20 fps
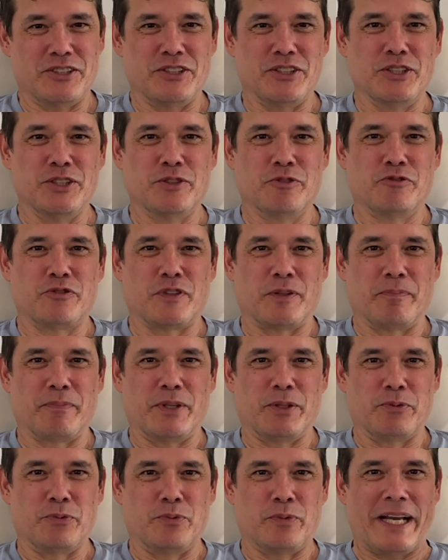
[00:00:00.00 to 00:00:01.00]
to you from
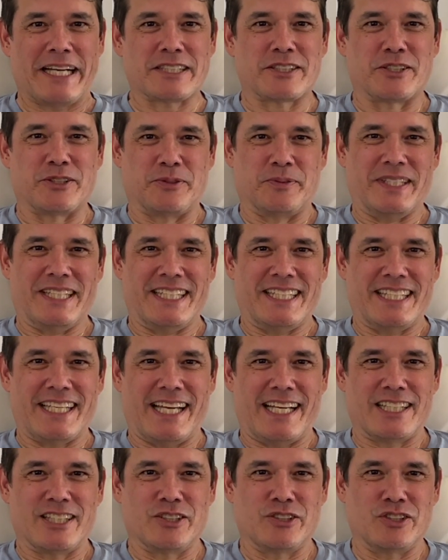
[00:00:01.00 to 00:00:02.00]
the rectory
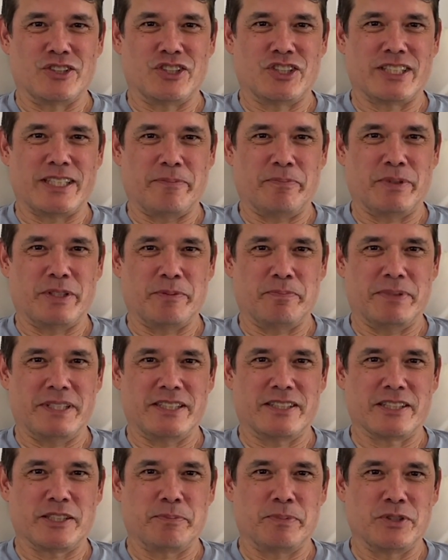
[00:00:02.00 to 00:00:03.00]
at Good Shepherd
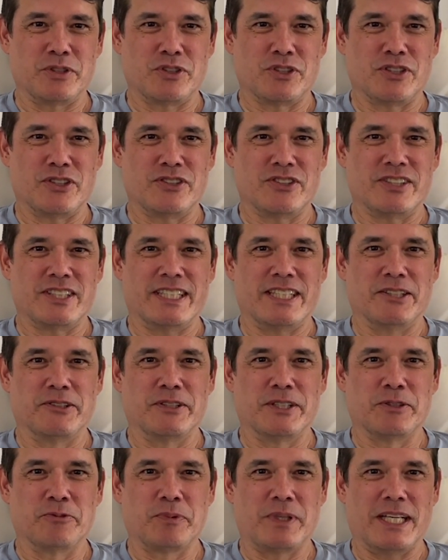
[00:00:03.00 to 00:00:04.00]
Episcopal Church
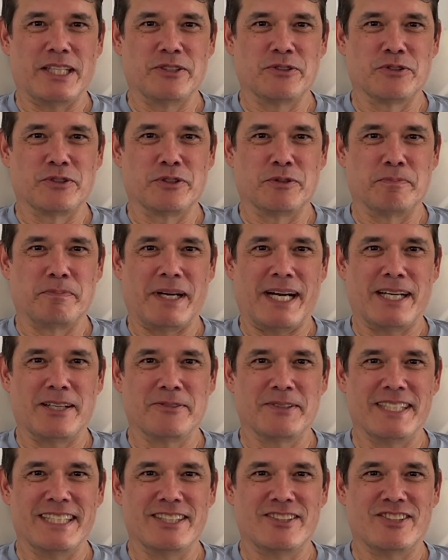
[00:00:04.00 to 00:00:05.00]
here in Wailuku,
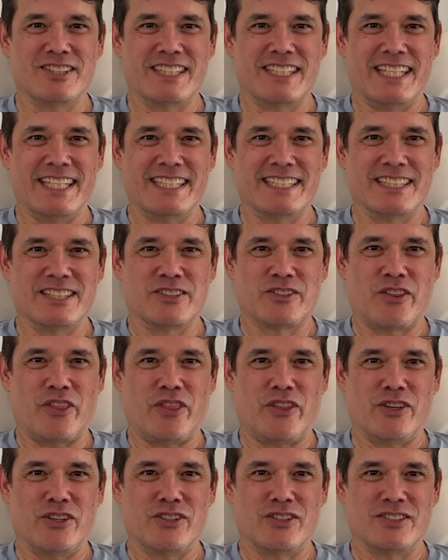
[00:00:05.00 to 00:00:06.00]
Maui. Today is
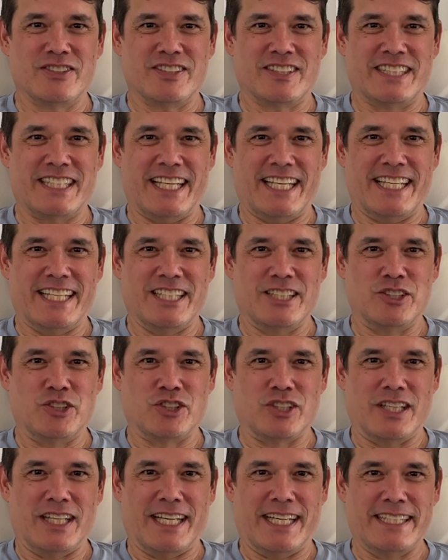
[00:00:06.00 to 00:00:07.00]
Thursday,
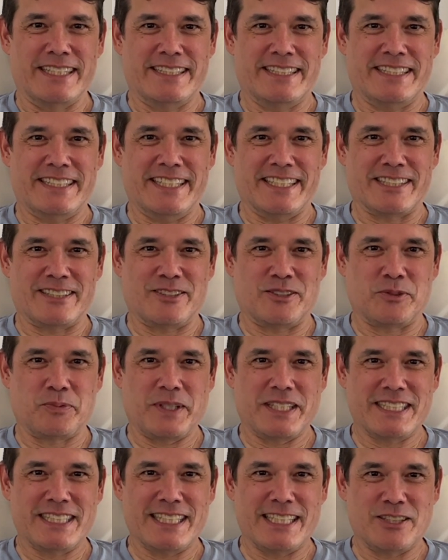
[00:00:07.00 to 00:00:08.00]
July 6,
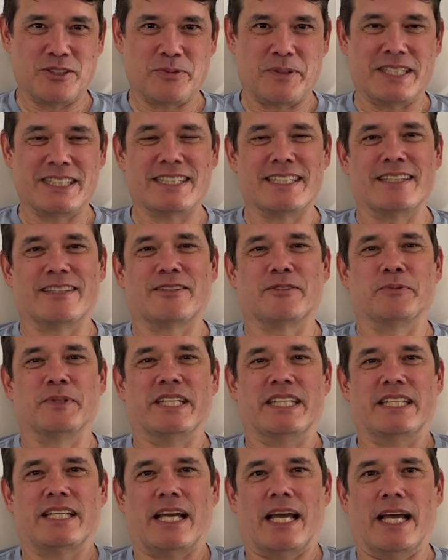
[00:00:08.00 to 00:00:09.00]

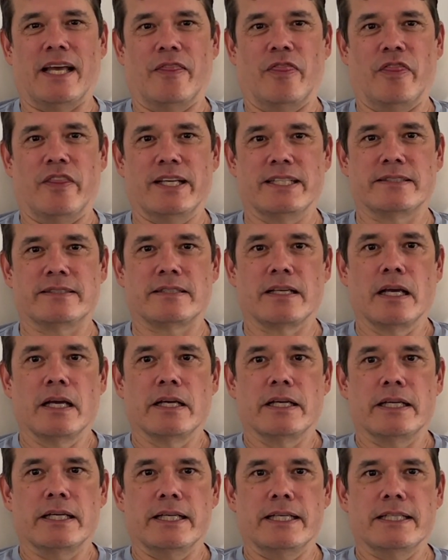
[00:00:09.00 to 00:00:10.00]
2023, and this
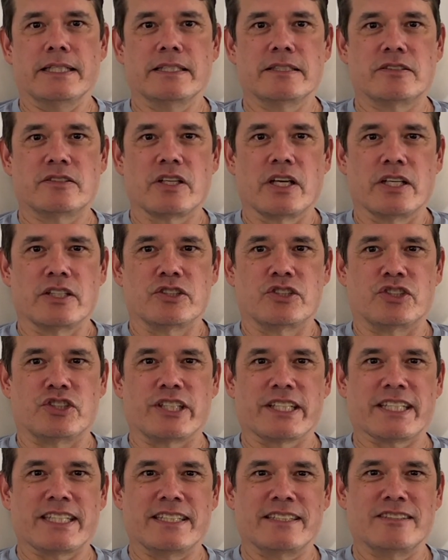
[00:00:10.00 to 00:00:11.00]
is
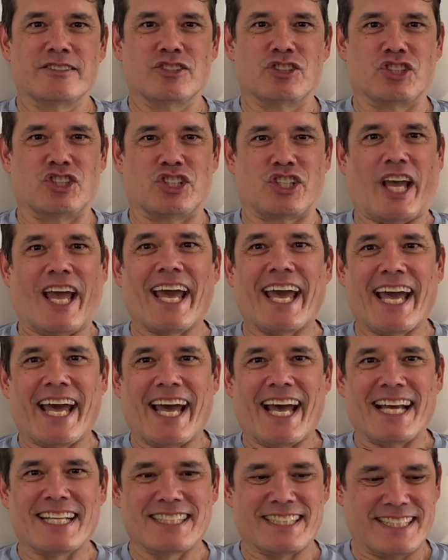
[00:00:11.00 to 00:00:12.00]
Chicken
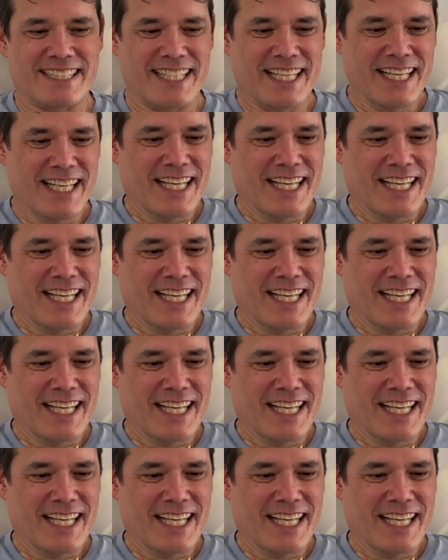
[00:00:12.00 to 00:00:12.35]
Chat.